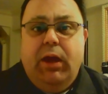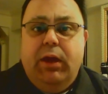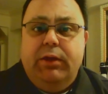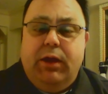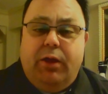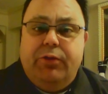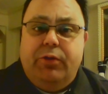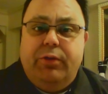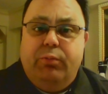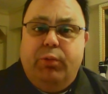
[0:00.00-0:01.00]
The
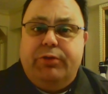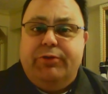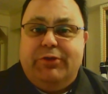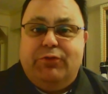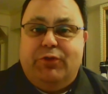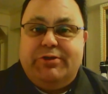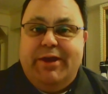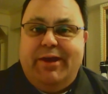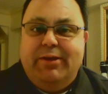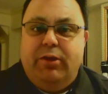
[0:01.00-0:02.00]
other, wilderness first
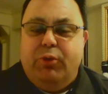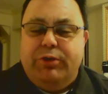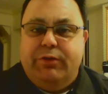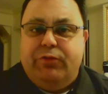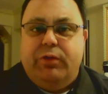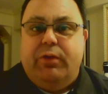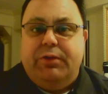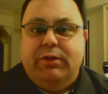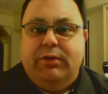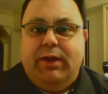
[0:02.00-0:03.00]
aid, a little more
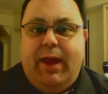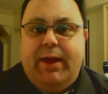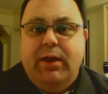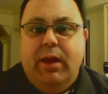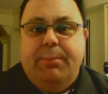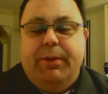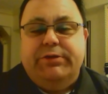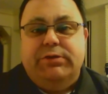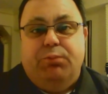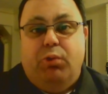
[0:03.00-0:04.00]
difficult to get, but
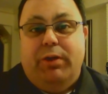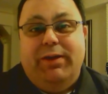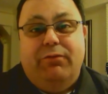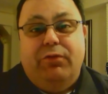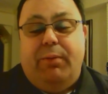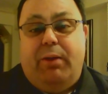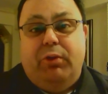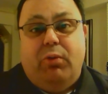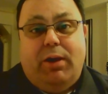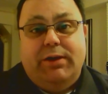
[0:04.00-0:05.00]
it's important, and Philmont
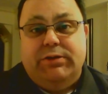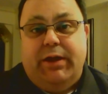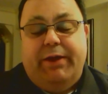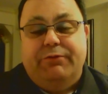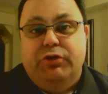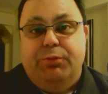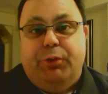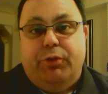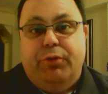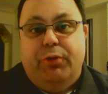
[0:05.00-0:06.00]
requires that I have 2
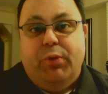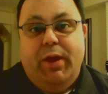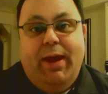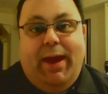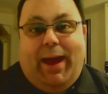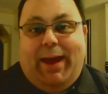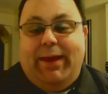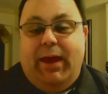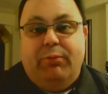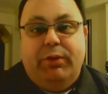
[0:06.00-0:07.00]
per crew. I
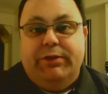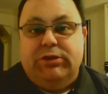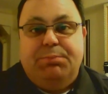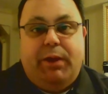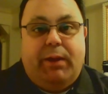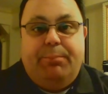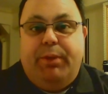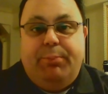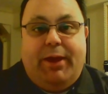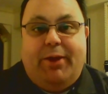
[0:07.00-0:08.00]
can't really just pick
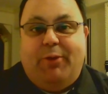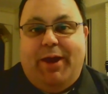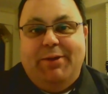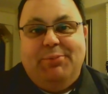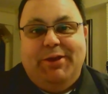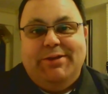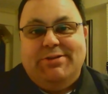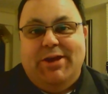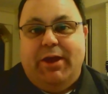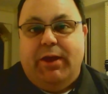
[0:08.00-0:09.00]
people out randomly and
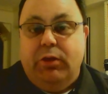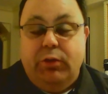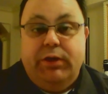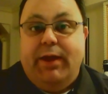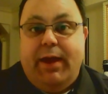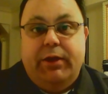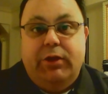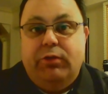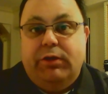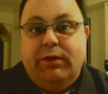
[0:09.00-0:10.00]
say, you need to get it,
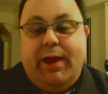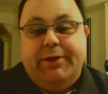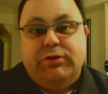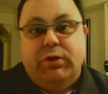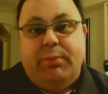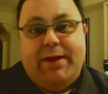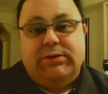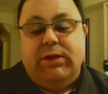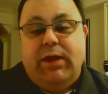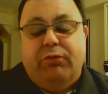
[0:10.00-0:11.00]
you need to get it. So I'm
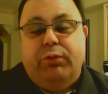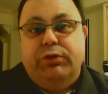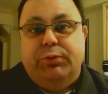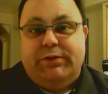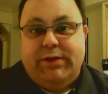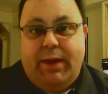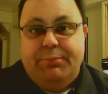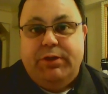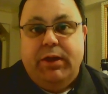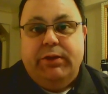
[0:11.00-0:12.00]
asking everyone to
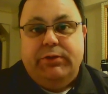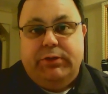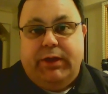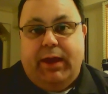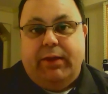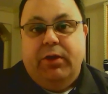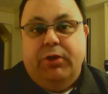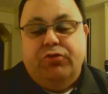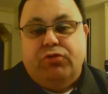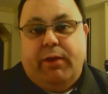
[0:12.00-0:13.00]
attempt to get
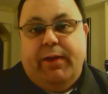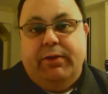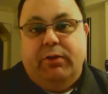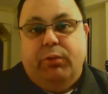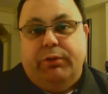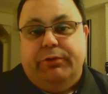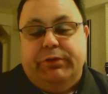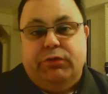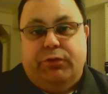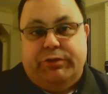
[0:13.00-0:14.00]
trained in
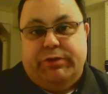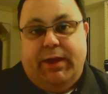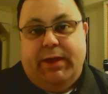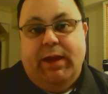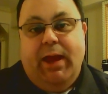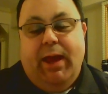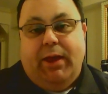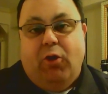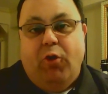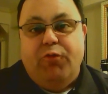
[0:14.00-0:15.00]
wilderness first aid,
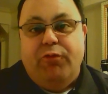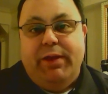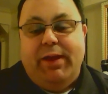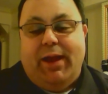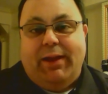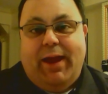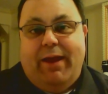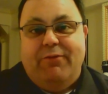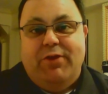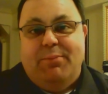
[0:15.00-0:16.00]
and hopefully I'll
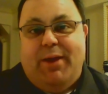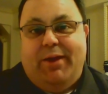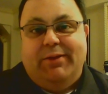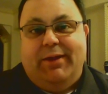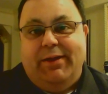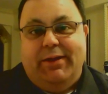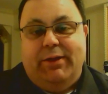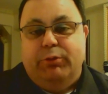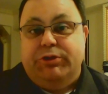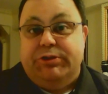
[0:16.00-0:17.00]
have the amount that I
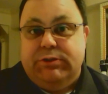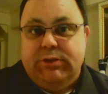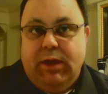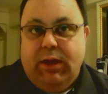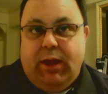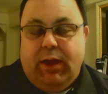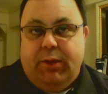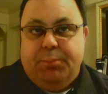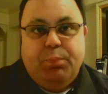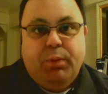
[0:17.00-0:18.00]
need, which is
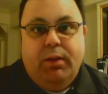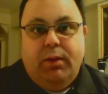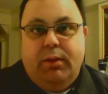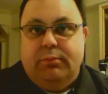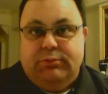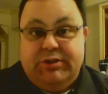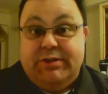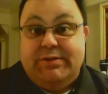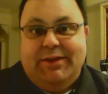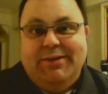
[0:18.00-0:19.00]

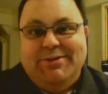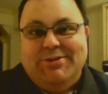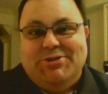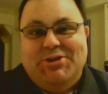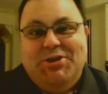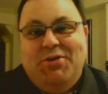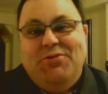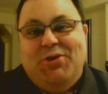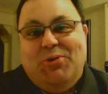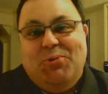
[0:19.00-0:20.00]
16 of
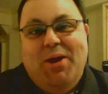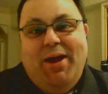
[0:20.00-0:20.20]
you